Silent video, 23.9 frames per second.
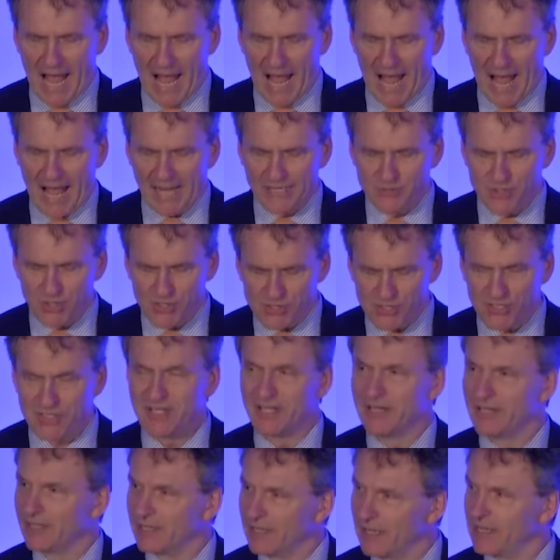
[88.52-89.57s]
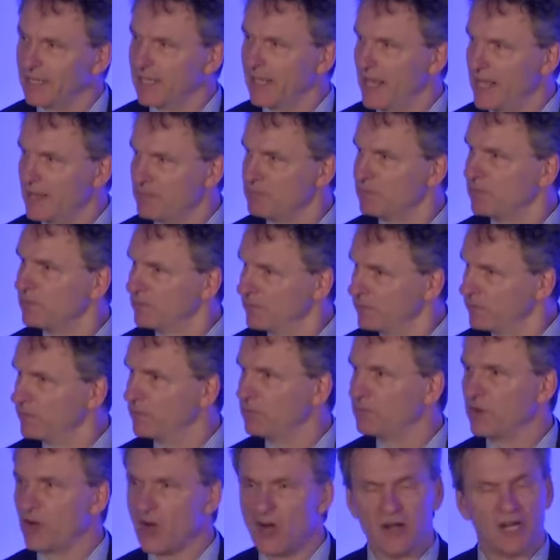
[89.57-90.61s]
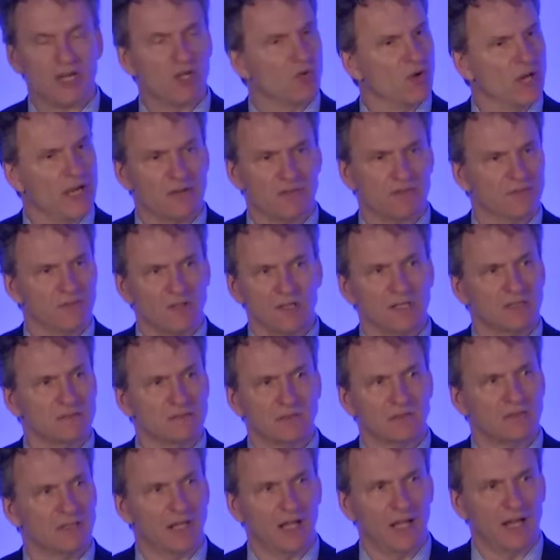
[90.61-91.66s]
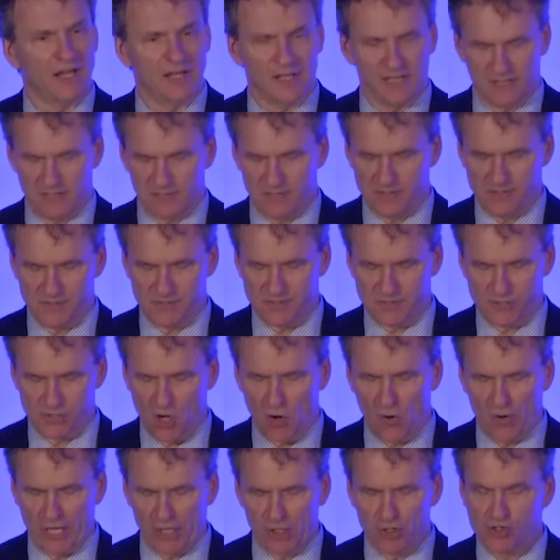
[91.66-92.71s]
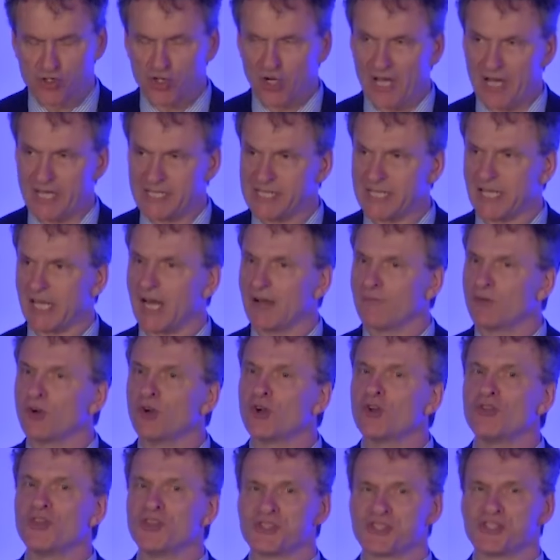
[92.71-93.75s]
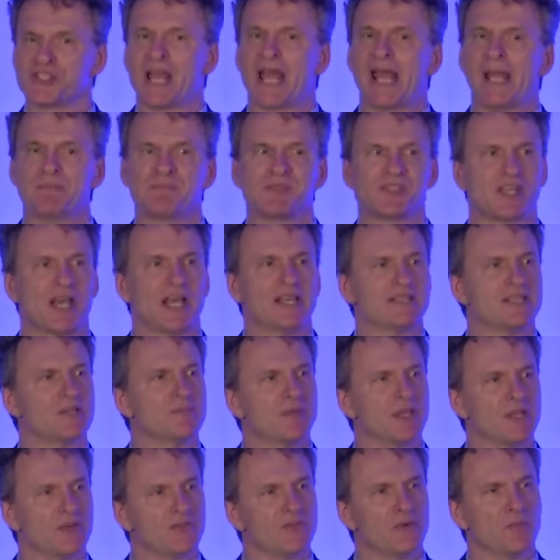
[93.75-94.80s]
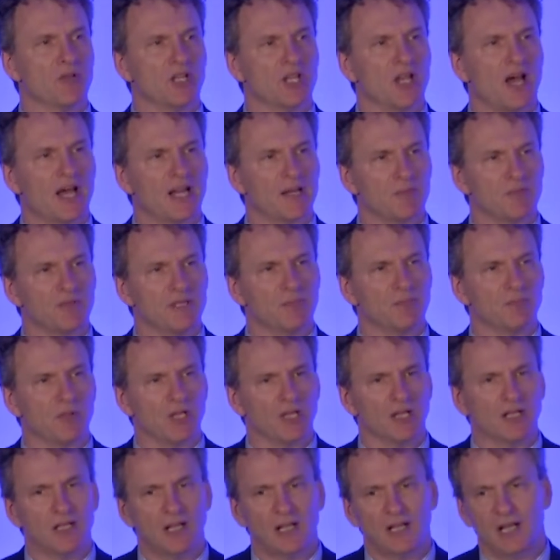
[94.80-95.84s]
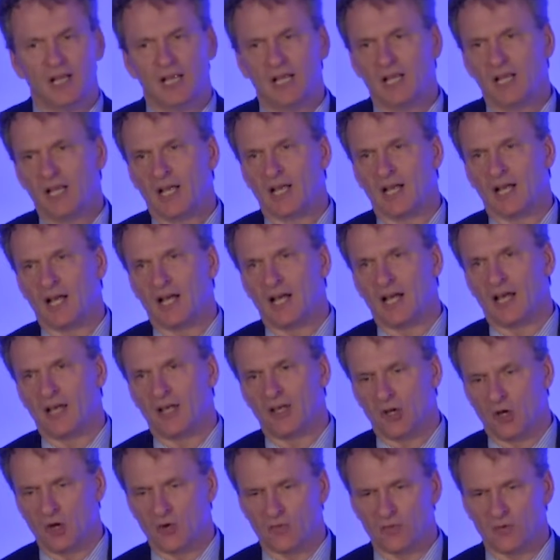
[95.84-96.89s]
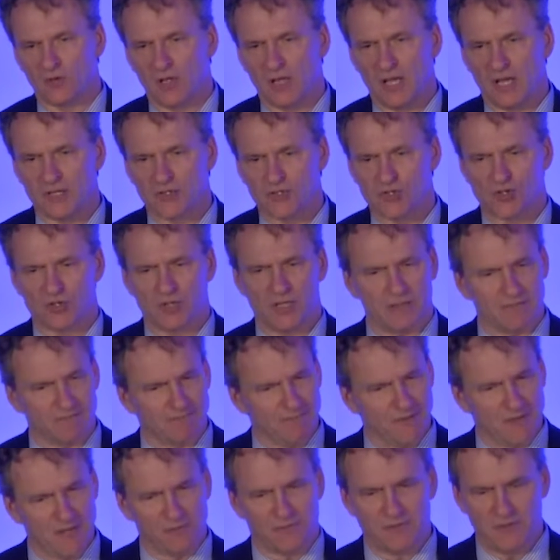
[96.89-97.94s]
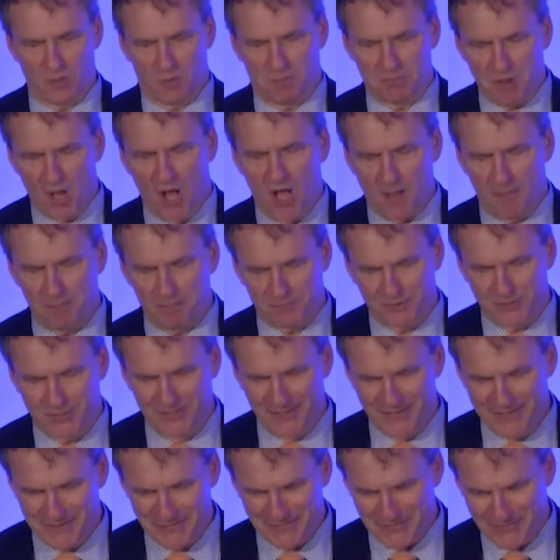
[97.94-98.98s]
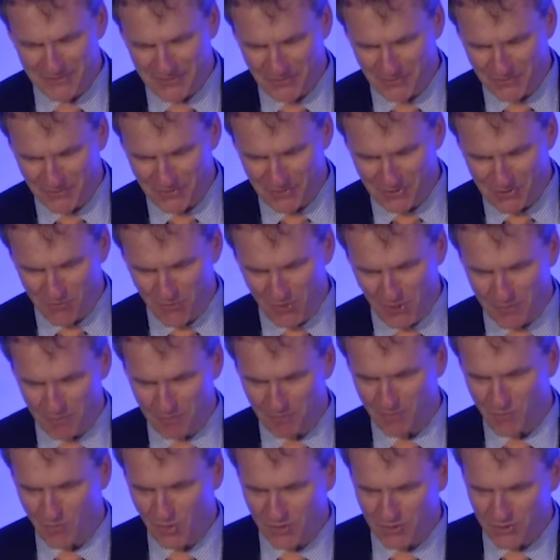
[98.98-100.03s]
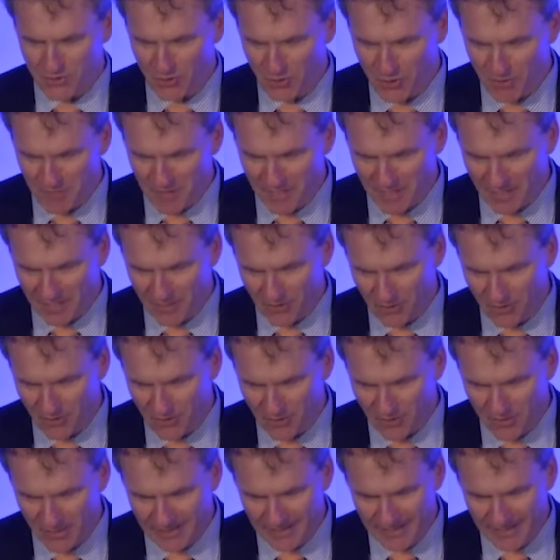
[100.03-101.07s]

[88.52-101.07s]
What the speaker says: I just, again, very grateful. This is so energizing, and I've heard the same sentiment from a lot of people over lunch, that they feel pumped was one term that I heard.